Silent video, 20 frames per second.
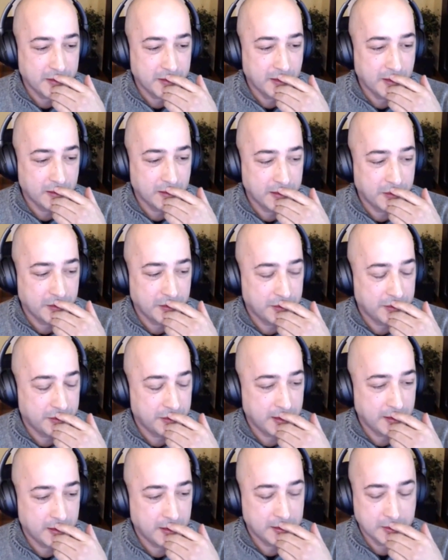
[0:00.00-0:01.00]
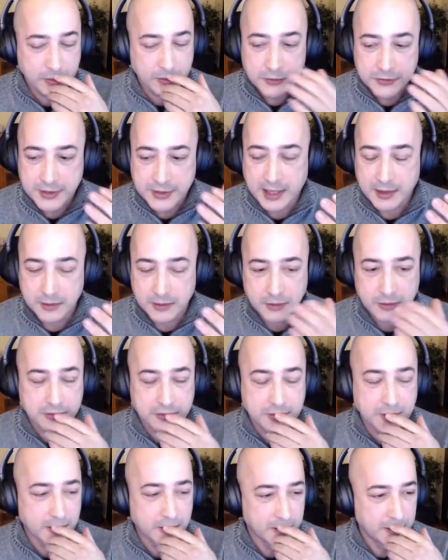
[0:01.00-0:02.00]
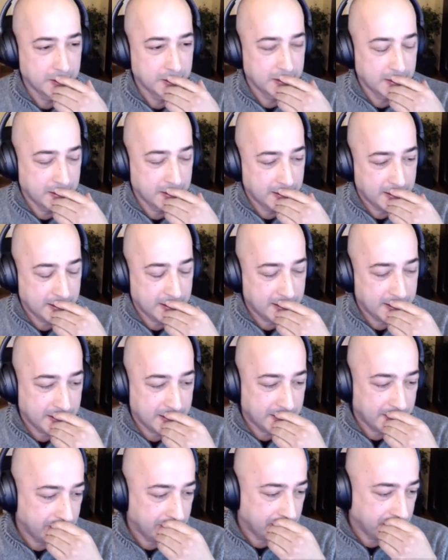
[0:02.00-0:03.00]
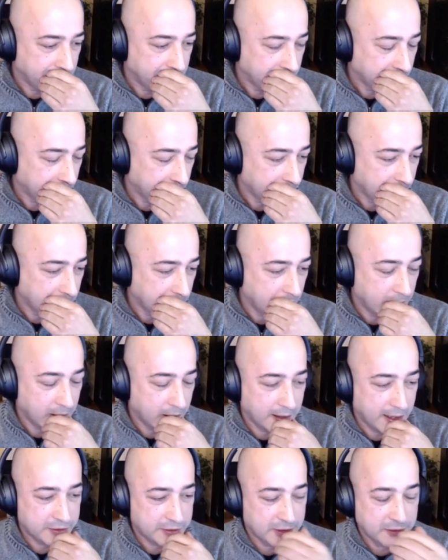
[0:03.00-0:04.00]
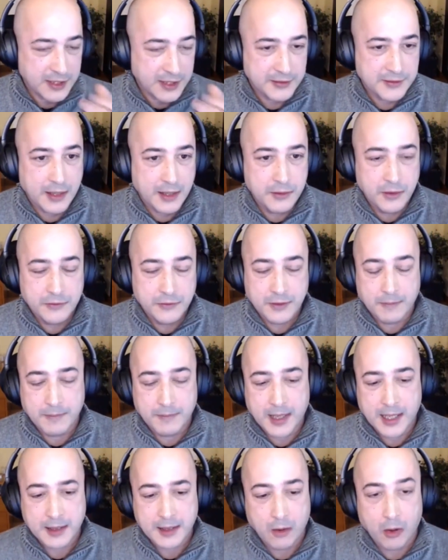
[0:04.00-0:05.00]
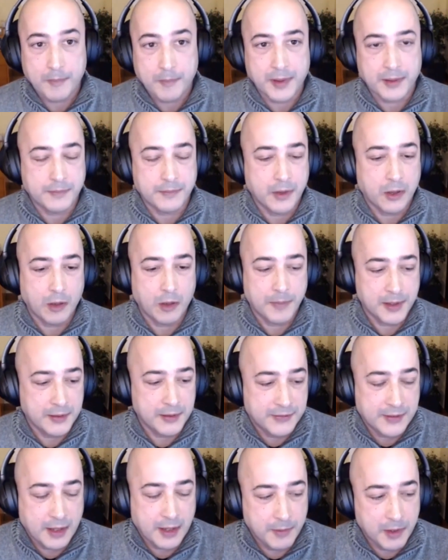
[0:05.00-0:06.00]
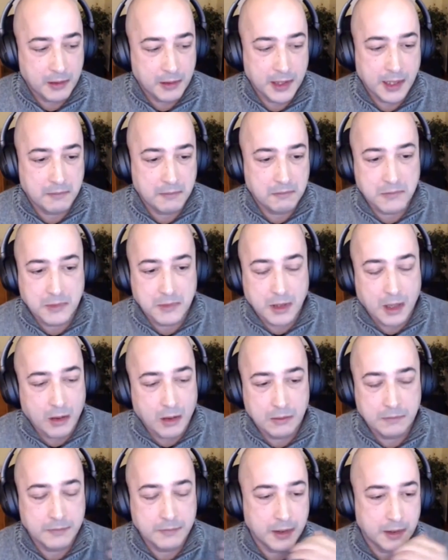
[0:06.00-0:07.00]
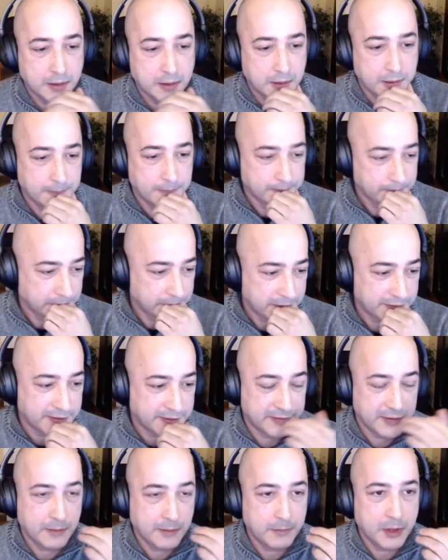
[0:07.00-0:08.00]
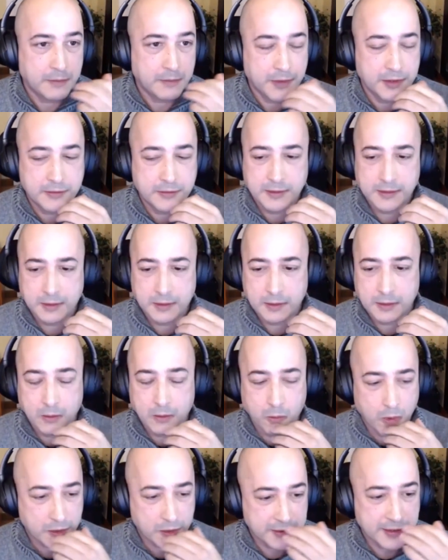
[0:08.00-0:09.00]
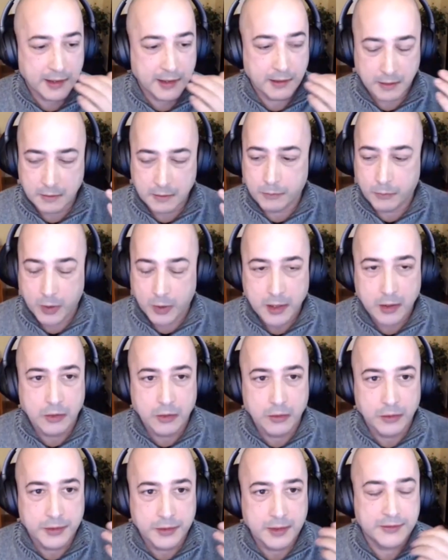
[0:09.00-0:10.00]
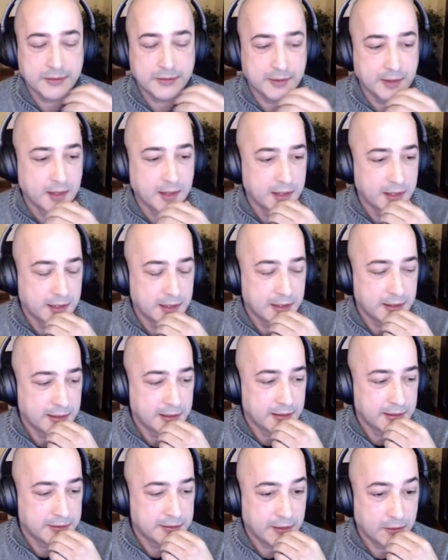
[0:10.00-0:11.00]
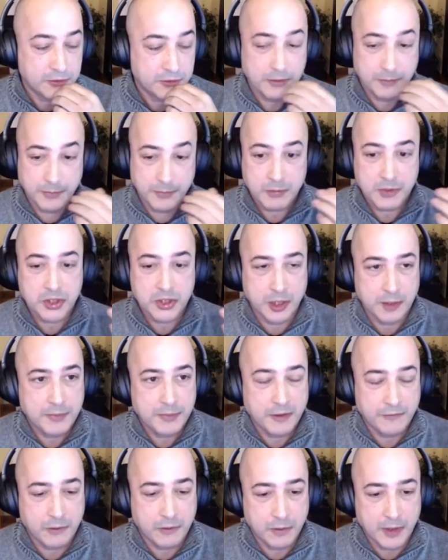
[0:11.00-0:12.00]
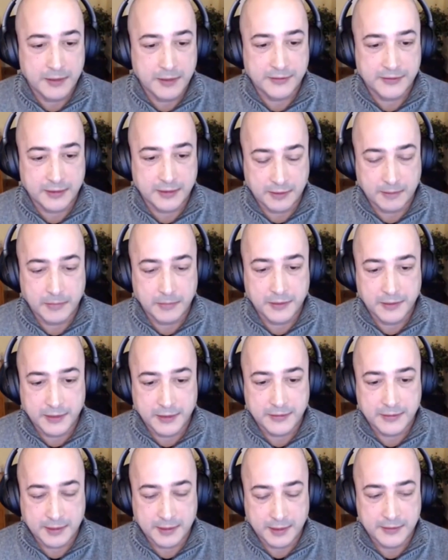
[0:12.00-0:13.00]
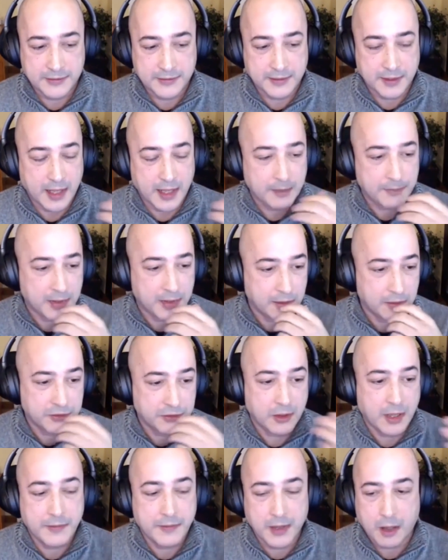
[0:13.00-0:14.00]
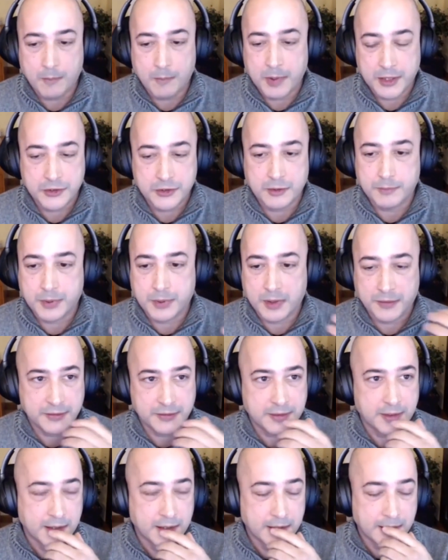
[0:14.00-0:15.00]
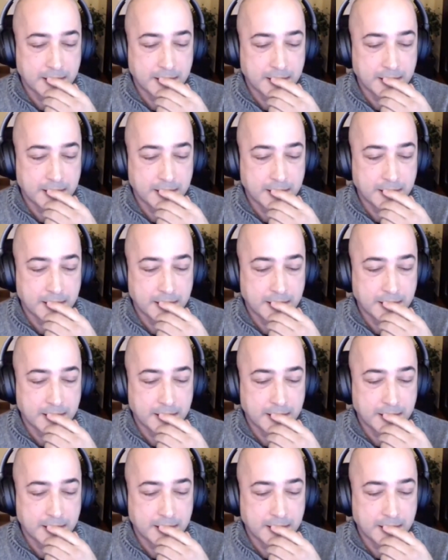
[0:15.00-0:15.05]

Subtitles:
the only tools I use. Sometimes I use on Mac Hopper. Hopper is a very unknown disassembler. It works very good. It's also very cheap for a disassembler this type, and also have the compilation process.